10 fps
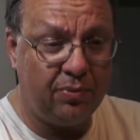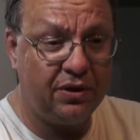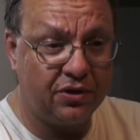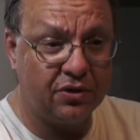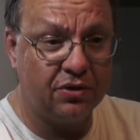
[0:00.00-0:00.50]

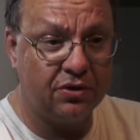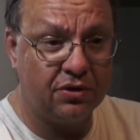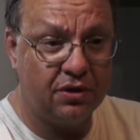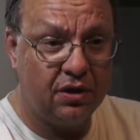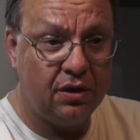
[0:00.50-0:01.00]

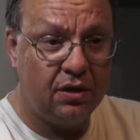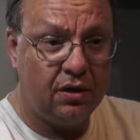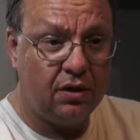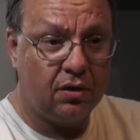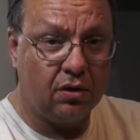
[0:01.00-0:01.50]
pictures
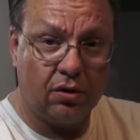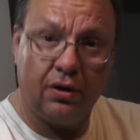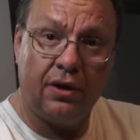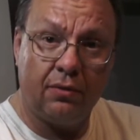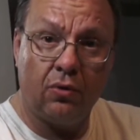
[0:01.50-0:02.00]

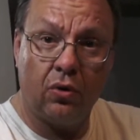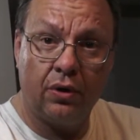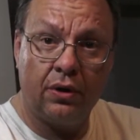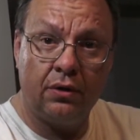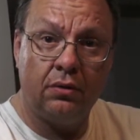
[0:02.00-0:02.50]
early in the
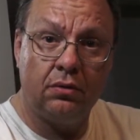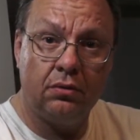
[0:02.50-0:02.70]
morning,